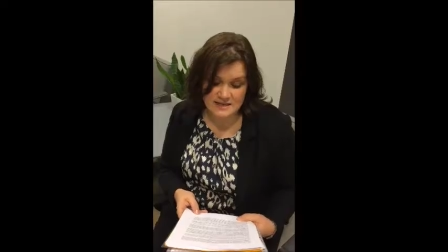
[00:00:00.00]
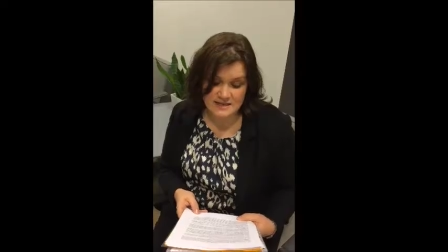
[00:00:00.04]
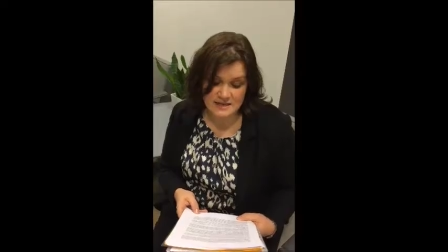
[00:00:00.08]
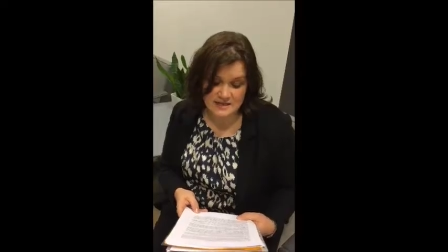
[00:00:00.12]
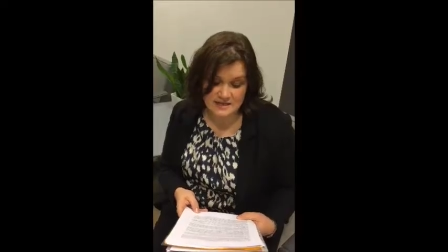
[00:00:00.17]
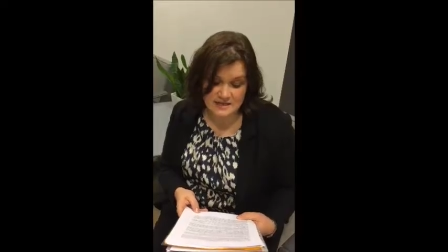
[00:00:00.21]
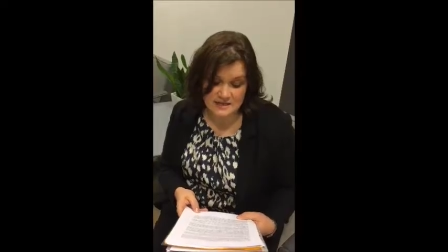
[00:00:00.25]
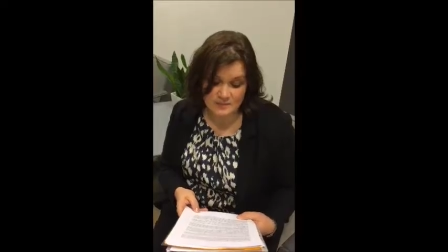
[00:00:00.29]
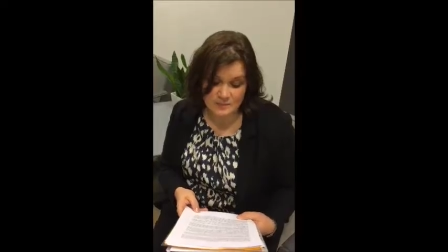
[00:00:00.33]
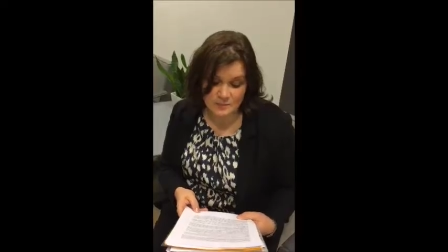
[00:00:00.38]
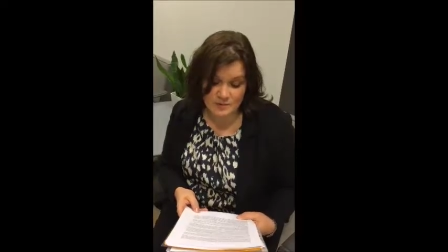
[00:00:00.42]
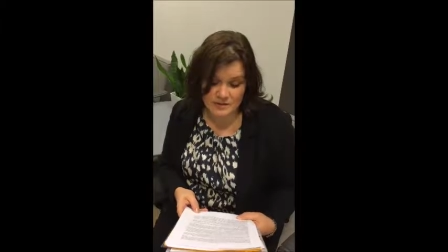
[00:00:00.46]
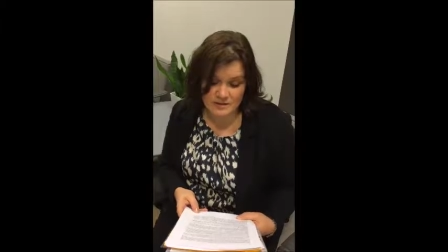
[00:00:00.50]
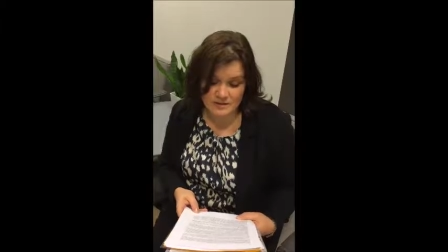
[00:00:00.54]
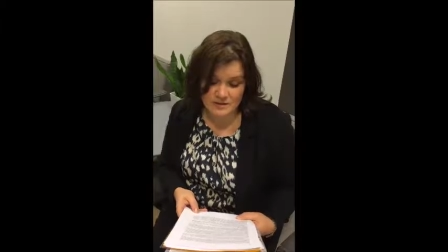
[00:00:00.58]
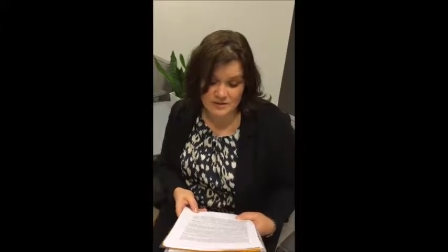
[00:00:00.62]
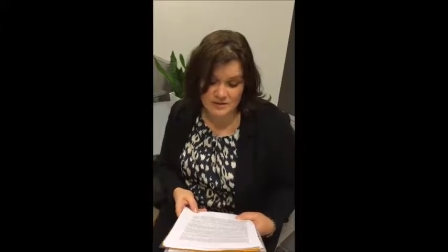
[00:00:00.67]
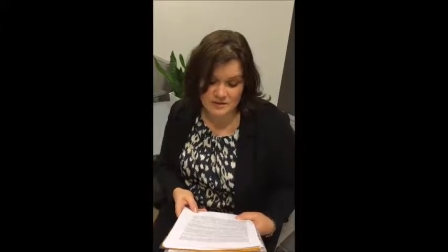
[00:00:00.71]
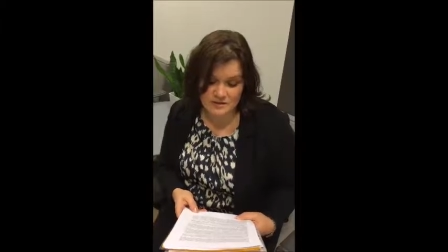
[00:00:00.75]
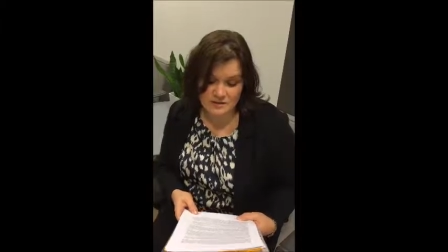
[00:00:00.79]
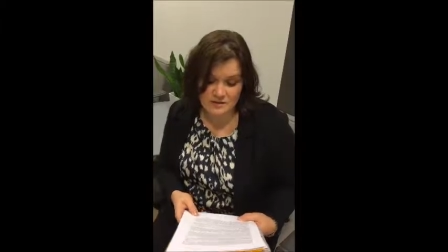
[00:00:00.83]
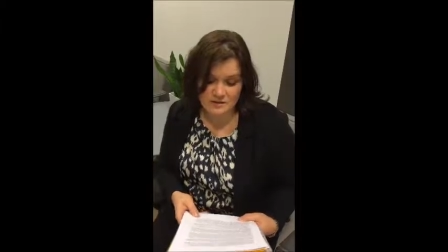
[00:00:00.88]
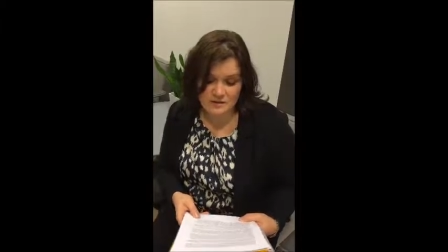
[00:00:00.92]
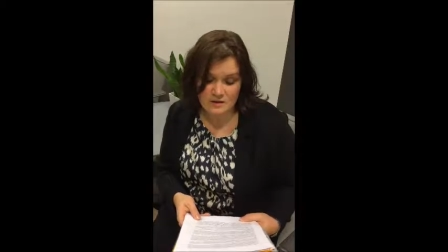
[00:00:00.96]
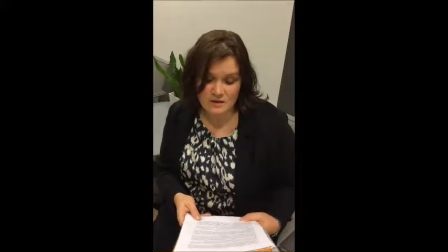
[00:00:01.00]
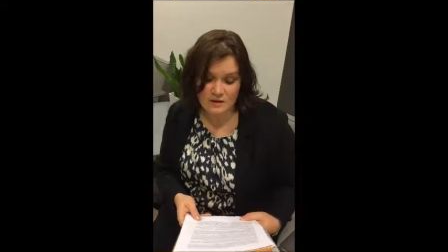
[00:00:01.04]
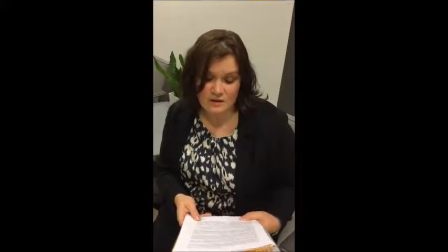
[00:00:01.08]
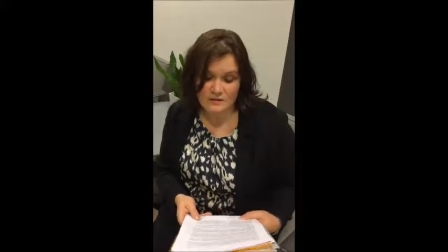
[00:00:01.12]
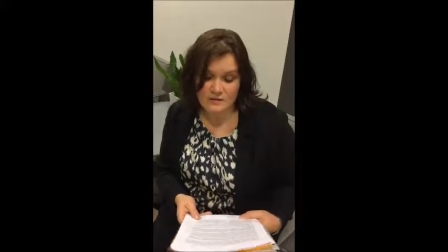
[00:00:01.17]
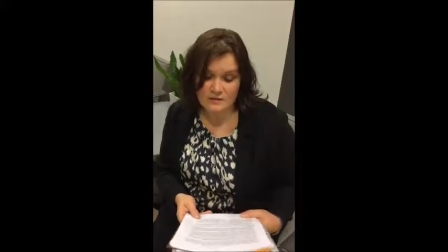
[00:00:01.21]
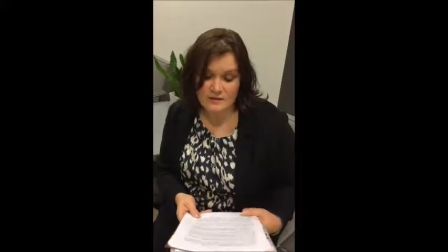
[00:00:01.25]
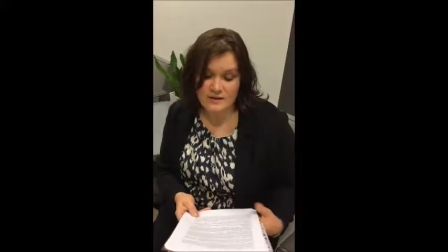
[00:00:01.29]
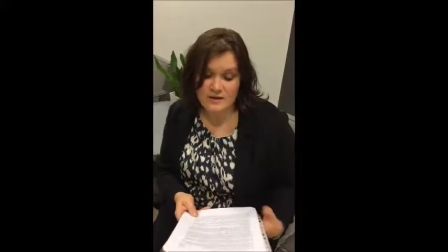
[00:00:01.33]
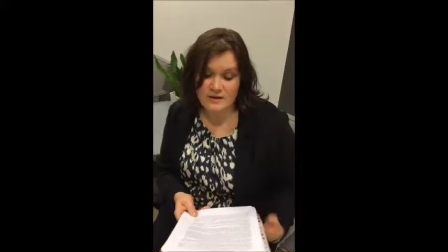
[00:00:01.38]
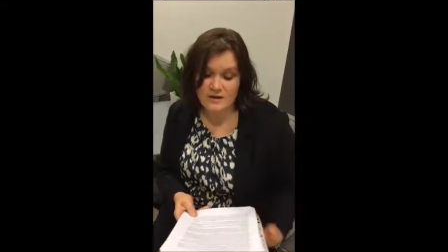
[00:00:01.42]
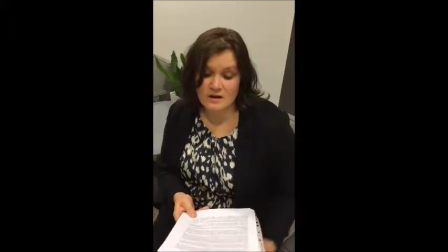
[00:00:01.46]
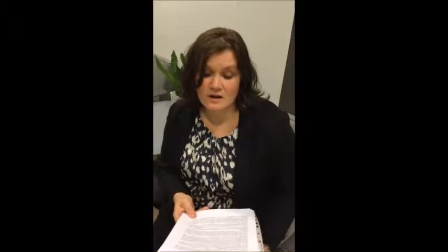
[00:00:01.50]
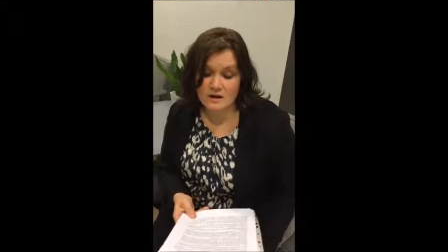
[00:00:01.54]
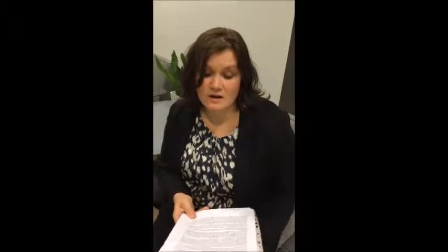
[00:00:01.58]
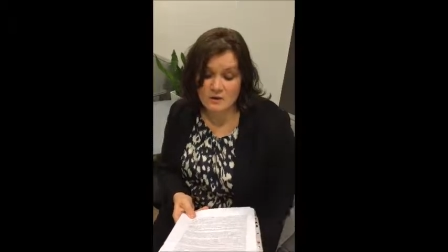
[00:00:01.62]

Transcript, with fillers: expression of their